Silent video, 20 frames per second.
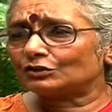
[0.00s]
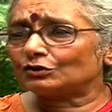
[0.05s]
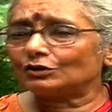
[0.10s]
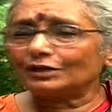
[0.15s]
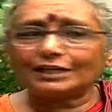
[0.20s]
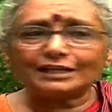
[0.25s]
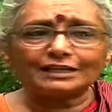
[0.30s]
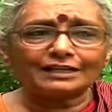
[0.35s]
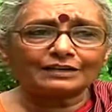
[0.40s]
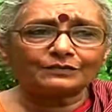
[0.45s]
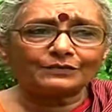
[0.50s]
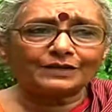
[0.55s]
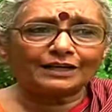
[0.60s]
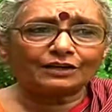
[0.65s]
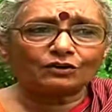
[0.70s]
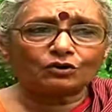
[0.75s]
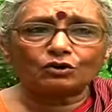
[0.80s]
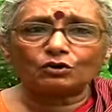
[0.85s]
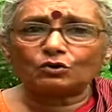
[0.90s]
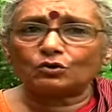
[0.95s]
It's only that we
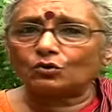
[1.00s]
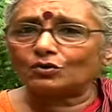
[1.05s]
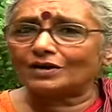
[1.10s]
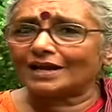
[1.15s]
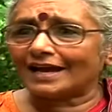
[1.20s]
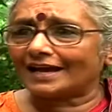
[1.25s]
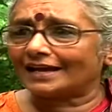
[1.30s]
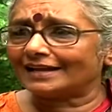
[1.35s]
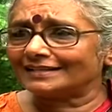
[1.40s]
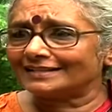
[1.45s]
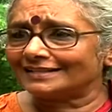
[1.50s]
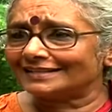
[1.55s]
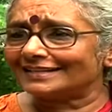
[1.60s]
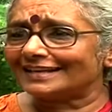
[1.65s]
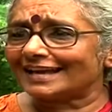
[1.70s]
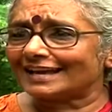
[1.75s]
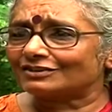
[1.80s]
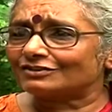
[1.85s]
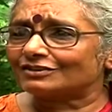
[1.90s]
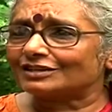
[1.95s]
can all hold hands
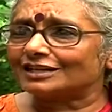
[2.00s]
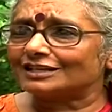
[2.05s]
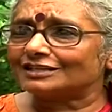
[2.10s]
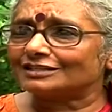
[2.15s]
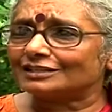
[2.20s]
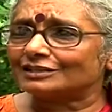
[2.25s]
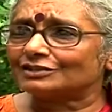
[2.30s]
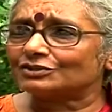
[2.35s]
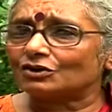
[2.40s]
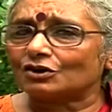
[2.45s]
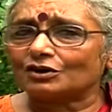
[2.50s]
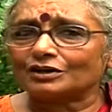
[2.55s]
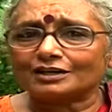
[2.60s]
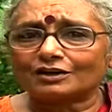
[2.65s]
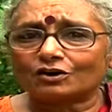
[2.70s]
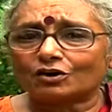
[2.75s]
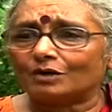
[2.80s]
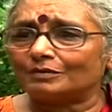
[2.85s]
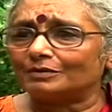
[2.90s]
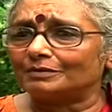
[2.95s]
and laterally sit on
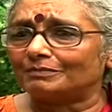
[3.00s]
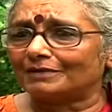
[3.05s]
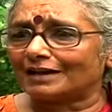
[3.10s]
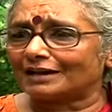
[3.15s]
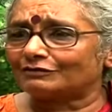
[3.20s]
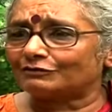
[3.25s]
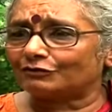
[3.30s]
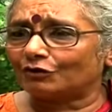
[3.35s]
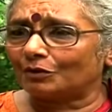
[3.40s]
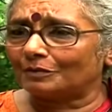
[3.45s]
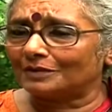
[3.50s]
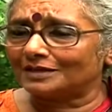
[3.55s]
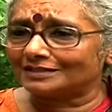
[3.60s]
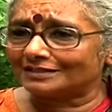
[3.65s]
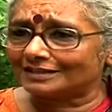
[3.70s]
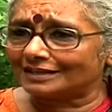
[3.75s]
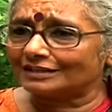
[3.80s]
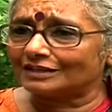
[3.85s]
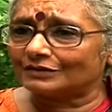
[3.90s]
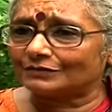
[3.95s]
a common platform
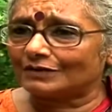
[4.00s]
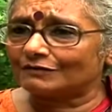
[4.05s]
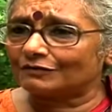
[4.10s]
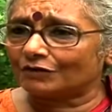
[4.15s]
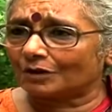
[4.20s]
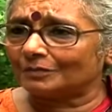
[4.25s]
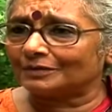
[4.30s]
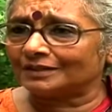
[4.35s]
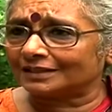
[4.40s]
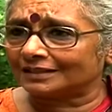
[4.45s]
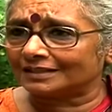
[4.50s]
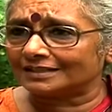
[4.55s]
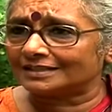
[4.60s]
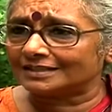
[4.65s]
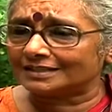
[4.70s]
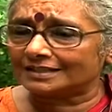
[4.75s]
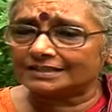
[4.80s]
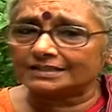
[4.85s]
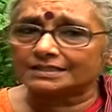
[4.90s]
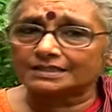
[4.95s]
and say that we have common
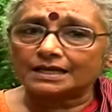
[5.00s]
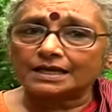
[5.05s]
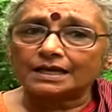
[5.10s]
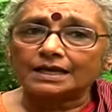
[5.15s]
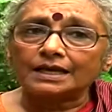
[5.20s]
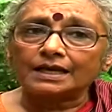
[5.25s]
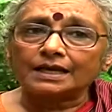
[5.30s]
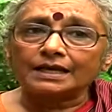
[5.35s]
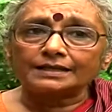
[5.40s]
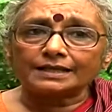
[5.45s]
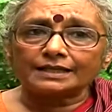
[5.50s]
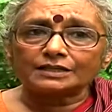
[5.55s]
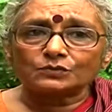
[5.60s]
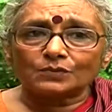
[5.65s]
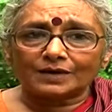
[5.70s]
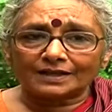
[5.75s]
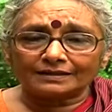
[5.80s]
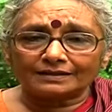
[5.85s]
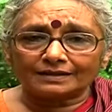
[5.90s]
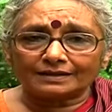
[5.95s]
concerns.
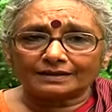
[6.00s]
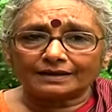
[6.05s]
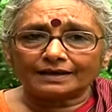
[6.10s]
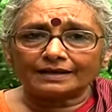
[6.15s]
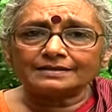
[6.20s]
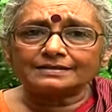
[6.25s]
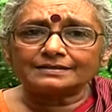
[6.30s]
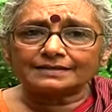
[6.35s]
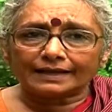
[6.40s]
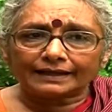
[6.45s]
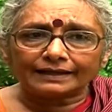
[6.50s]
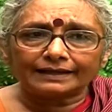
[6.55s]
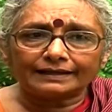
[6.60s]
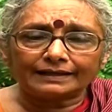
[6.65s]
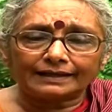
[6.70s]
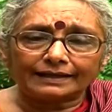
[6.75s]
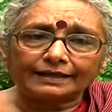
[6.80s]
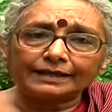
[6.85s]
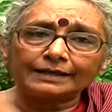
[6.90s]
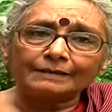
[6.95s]
That's one thing. And
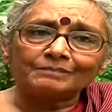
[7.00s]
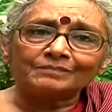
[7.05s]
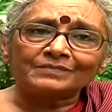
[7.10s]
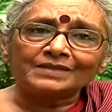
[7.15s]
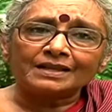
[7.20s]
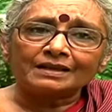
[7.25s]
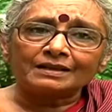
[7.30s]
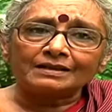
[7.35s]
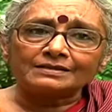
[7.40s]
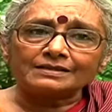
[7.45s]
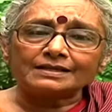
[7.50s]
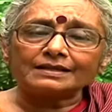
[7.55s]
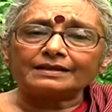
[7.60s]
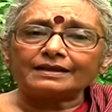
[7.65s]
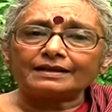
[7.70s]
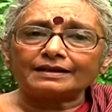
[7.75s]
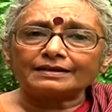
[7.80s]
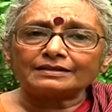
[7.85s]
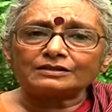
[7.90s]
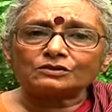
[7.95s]
secondly, see,
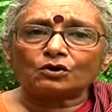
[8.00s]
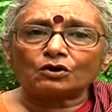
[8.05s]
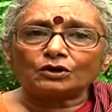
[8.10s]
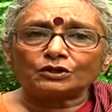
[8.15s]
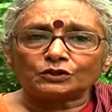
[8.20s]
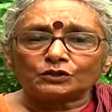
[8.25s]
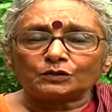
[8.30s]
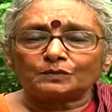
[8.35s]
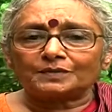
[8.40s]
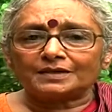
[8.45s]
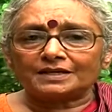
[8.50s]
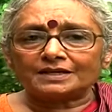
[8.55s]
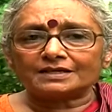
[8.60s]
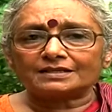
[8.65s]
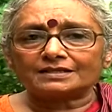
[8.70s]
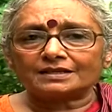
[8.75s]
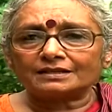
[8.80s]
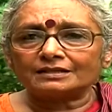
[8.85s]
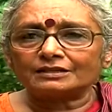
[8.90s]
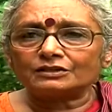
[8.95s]
there has got to be
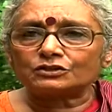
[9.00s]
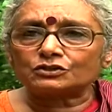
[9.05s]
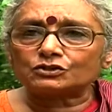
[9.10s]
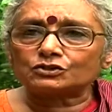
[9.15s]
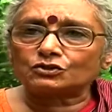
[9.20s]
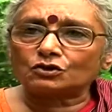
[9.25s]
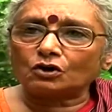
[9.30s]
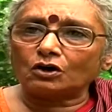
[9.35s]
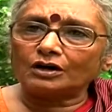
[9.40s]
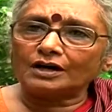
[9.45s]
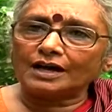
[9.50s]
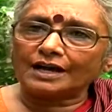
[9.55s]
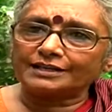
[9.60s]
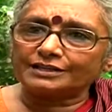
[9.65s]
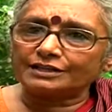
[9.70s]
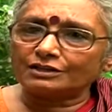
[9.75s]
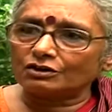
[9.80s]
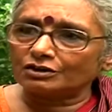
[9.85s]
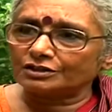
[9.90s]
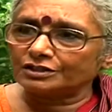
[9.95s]
a certain strong
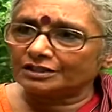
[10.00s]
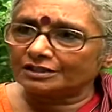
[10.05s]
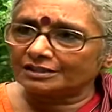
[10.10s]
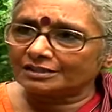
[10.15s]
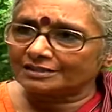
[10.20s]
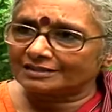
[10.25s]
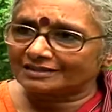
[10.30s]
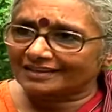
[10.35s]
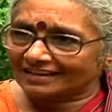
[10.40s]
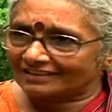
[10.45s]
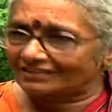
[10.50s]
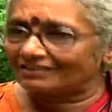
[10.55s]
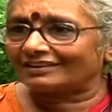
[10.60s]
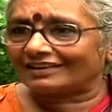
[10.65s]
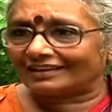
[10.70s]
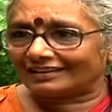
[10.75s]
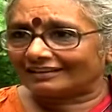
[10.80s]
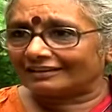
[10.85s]
ideological tethering. If you take the whole country, we have millions and millions of users, and you find them from villages, from cities, across the board. You have private companies which have used it, you get professional groups, you get women. So it's a massively